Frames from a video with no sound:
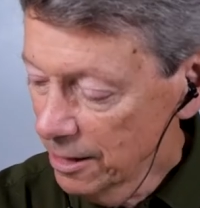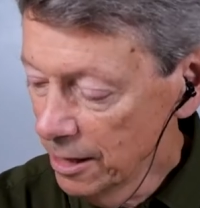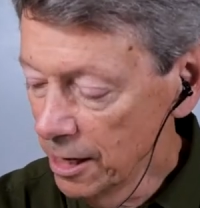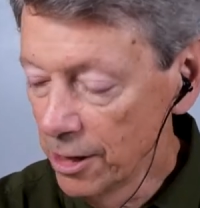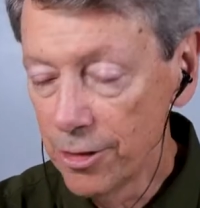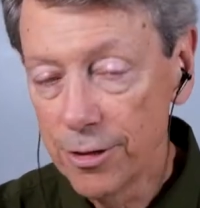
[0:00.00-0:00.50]
a
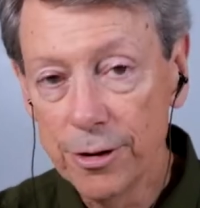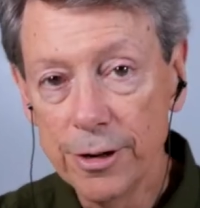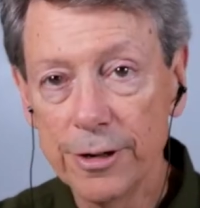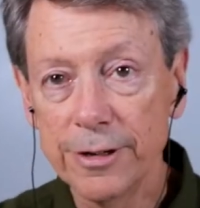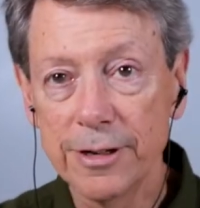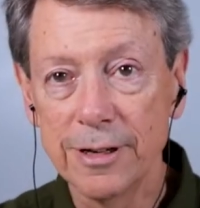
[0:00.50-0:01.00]
uh,
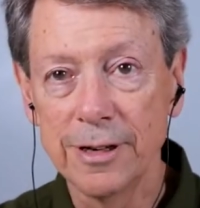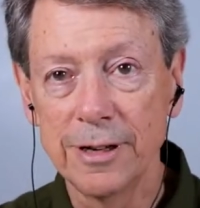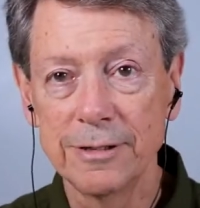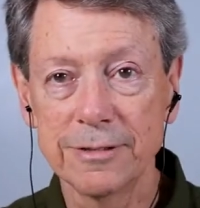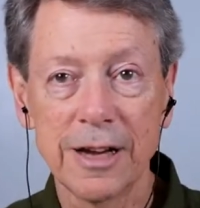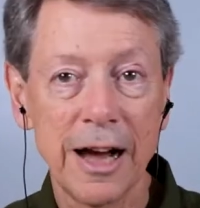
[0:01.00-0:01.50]
third
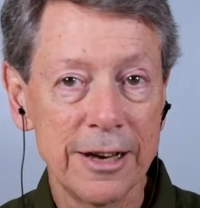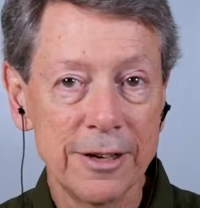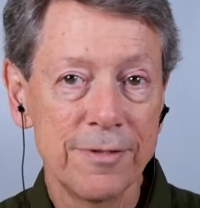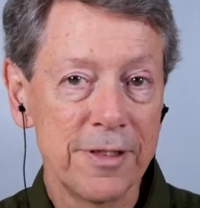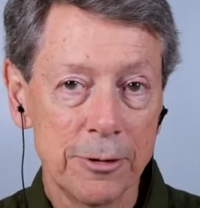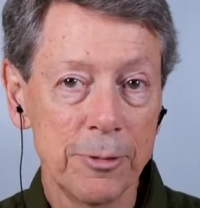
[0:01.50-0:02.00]
uh, kind
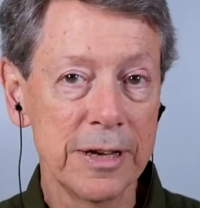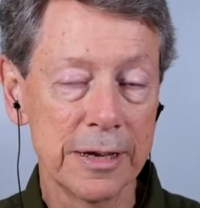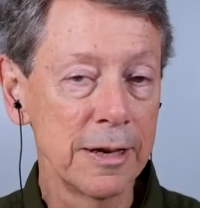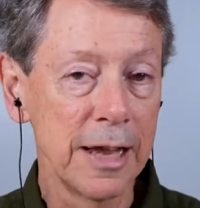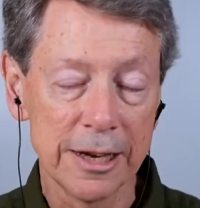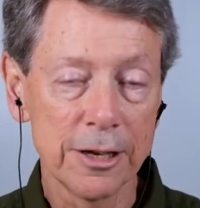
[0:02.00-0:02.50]
of thing we can
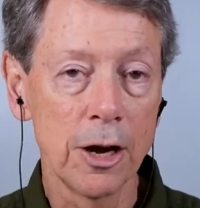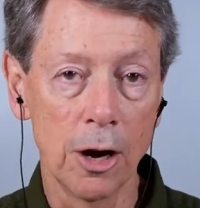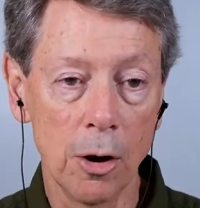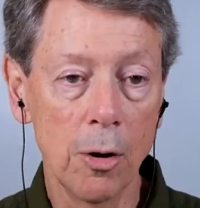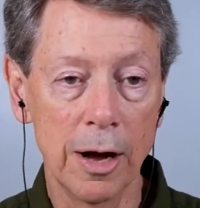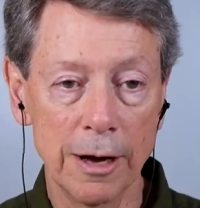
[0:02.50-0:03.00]
let
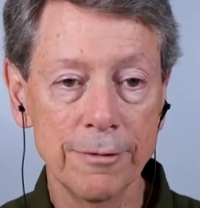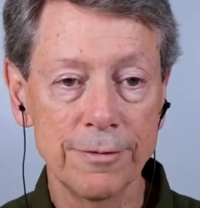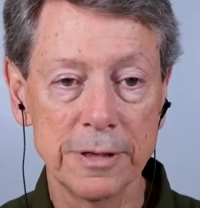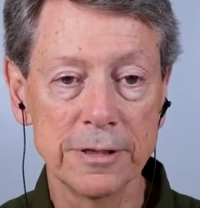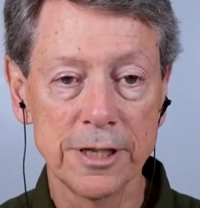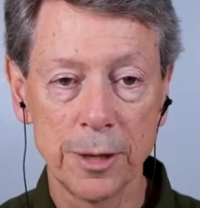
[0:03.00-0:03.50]
go of
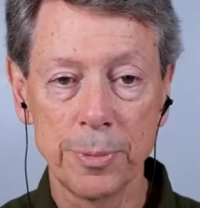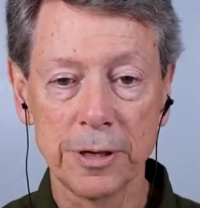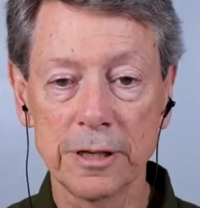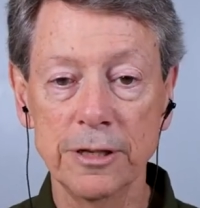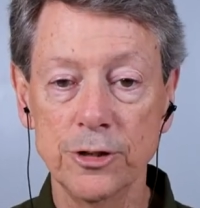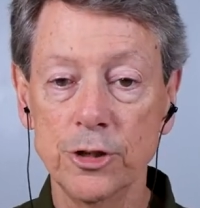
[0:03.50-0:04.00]
and
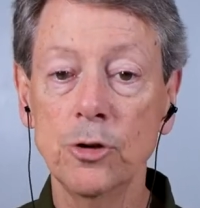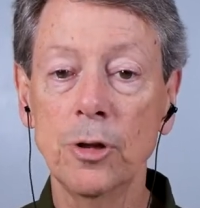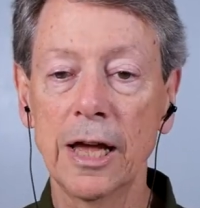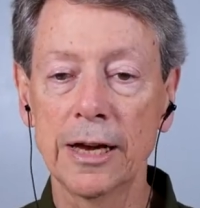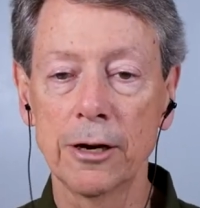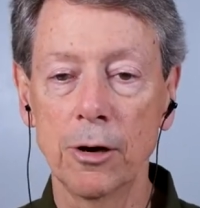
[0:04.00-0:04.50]
typically do
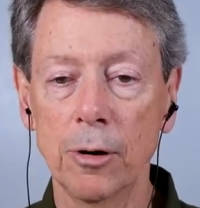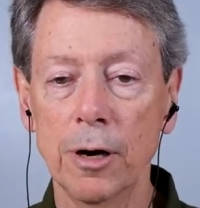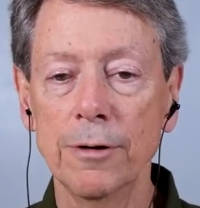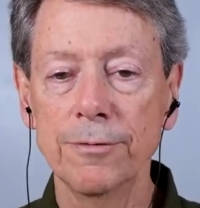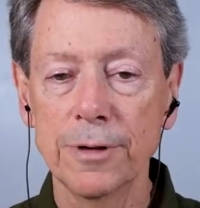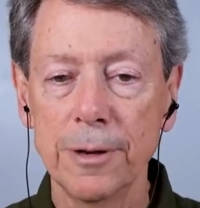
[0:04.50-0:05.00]
let go
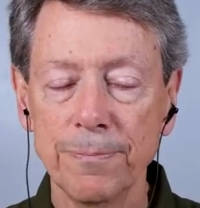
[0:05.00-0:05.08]
of